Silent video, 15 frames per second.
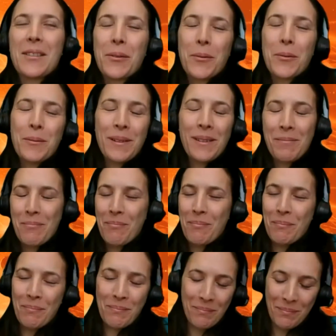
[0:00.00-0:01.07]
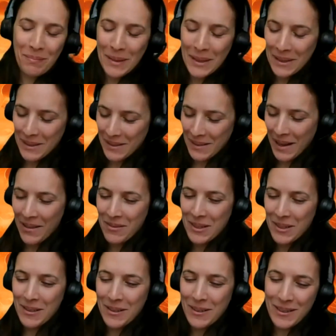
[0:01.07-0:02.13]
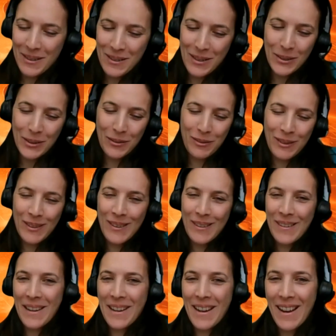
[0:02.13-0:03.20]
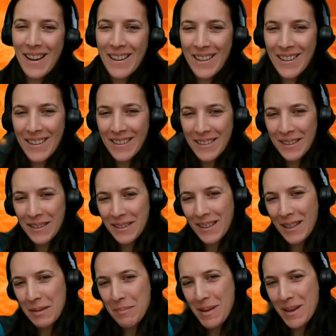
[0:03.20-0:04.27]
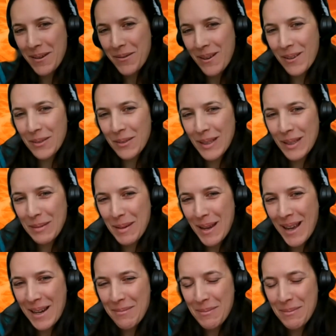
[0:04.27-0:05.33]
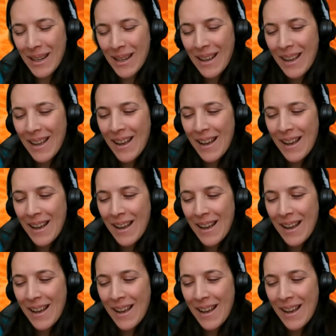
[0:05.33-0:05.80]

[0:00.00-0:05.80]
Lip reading: So having a lot of AI and data background behind me,